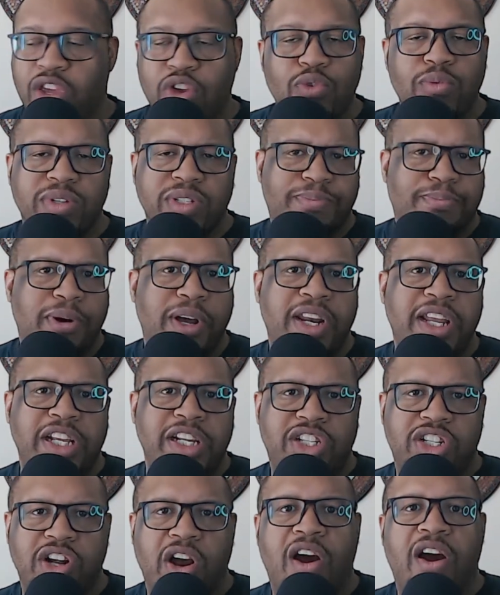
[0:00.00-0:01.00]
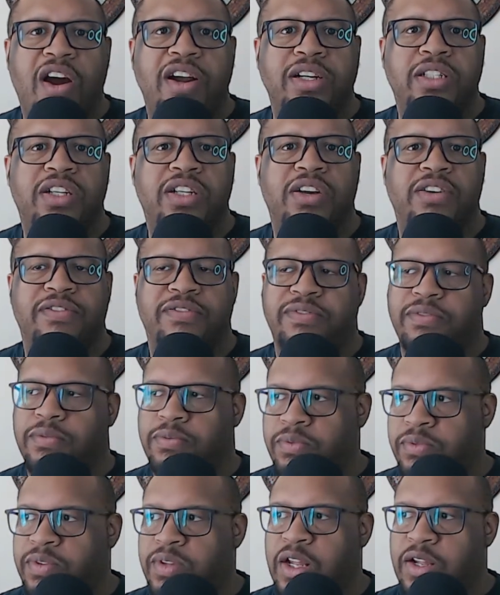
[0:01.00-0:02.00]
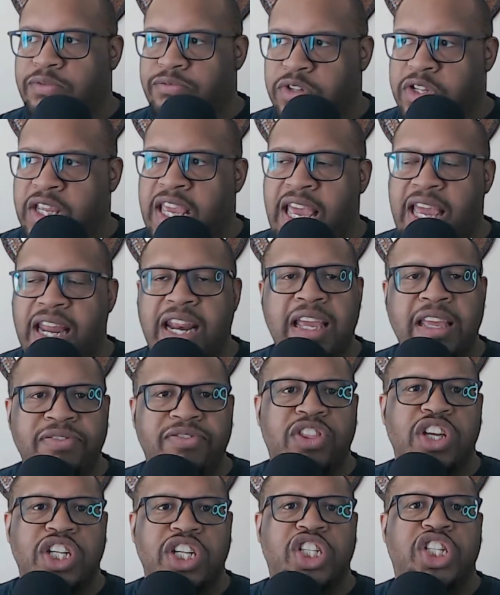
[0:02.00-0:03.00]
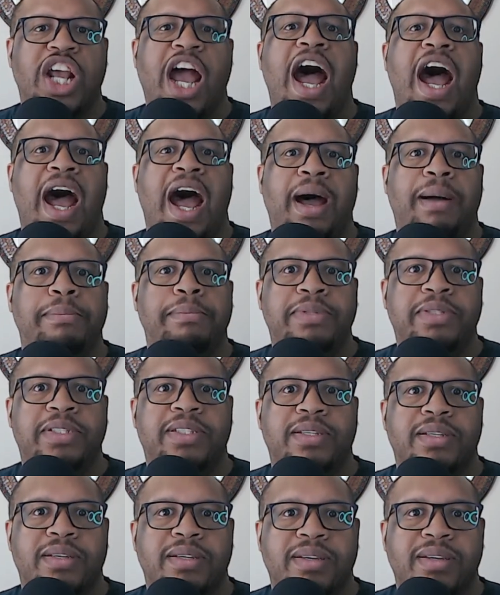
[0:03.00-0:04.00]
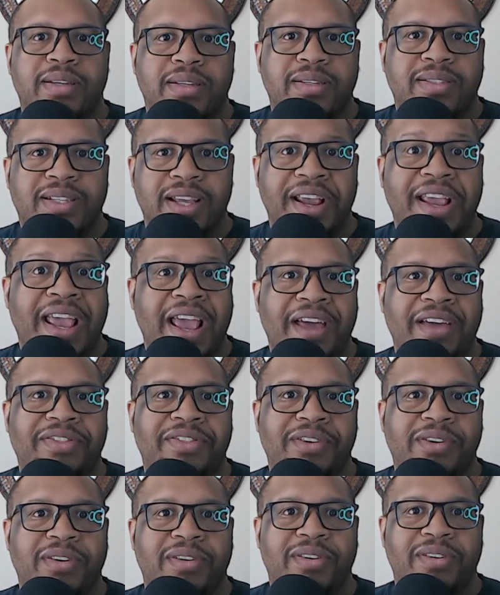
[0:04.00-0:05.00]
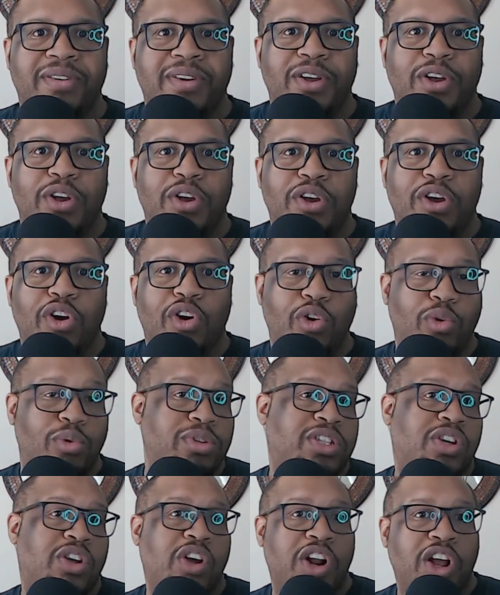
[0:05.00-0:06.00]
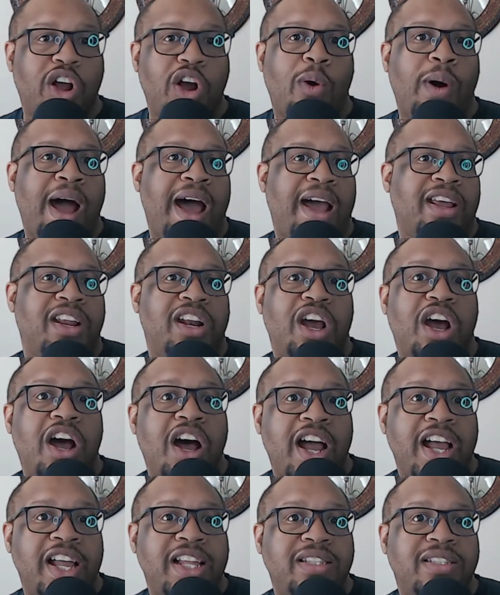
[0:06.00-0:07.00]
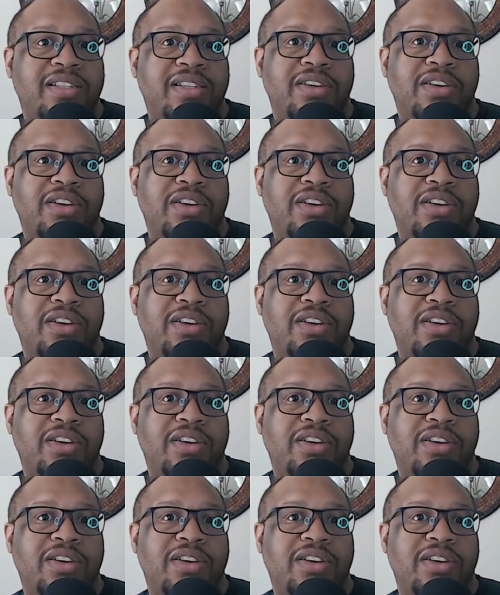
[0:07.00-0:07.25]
was put in charge of getting the jobs together, who was going to go out and hunt,